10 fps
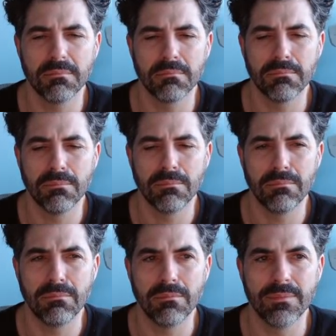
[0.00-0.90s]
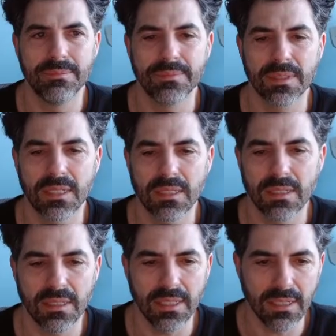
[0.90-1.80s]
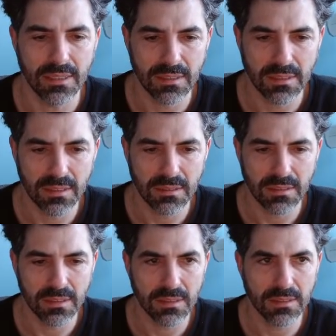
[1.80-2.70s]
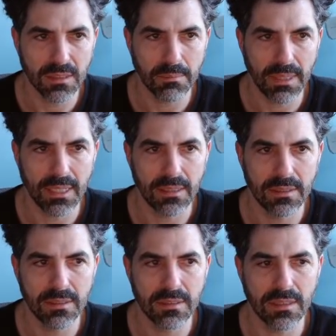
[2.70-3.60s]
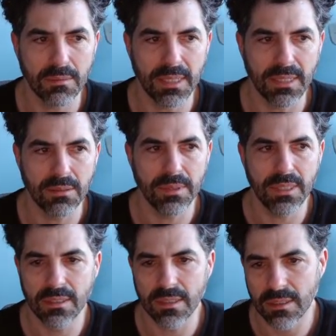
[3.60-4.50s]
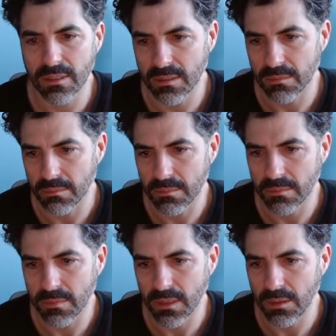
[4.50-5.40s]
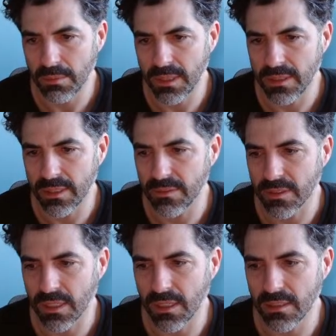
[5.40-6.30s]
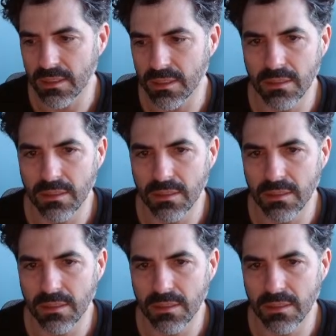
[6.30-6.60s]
Mm. Yeah, this is not bad. This is not bad. We need a little bit of different color.